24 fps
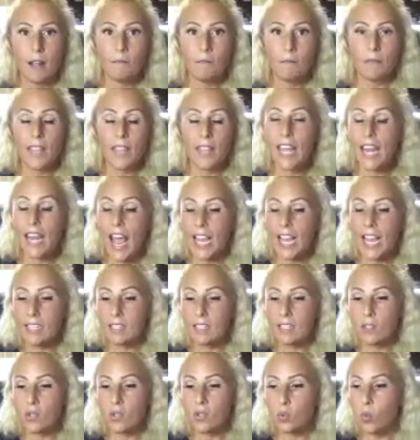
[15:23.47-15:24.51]
And I
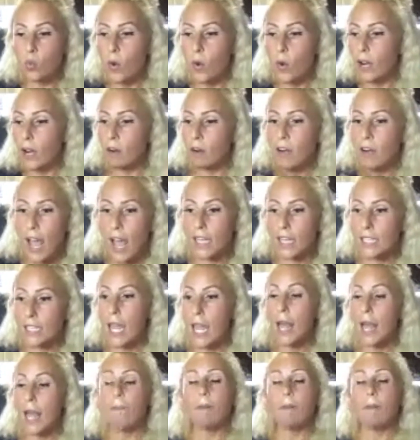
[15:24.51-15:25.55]
swear not,
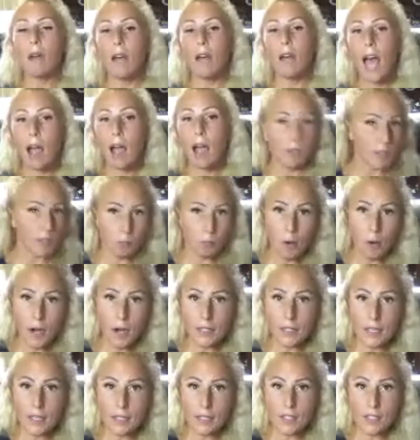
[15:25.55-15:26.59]
but I was
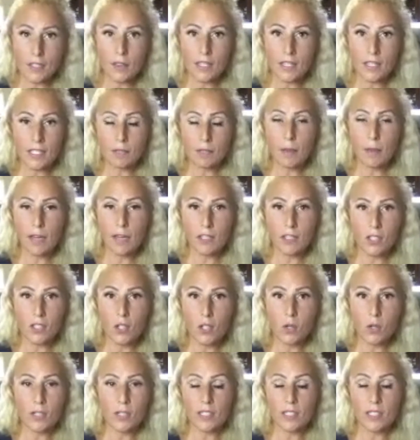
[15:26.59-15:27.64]
pregnant, so this is my
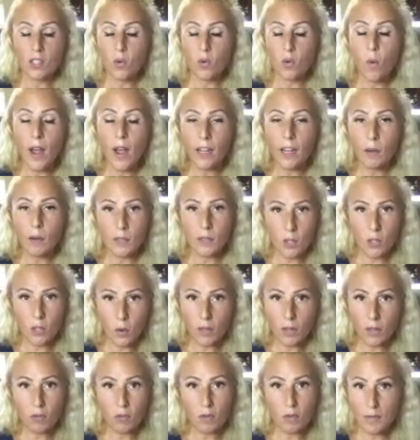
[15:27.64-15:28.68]
excuse as to why I was
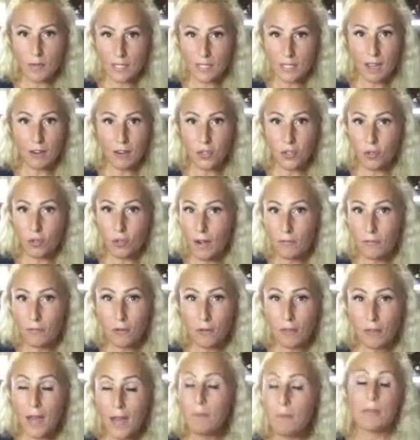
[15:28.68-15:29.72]
going through the McDonald's drive through
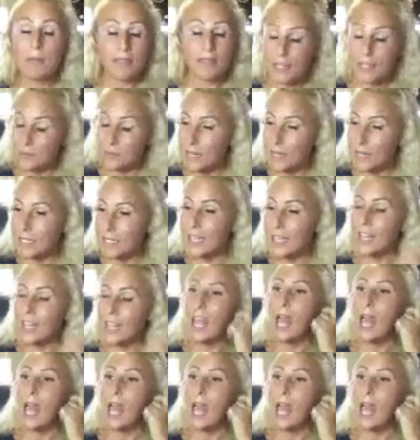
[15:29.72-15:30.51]
line, but that's what I did.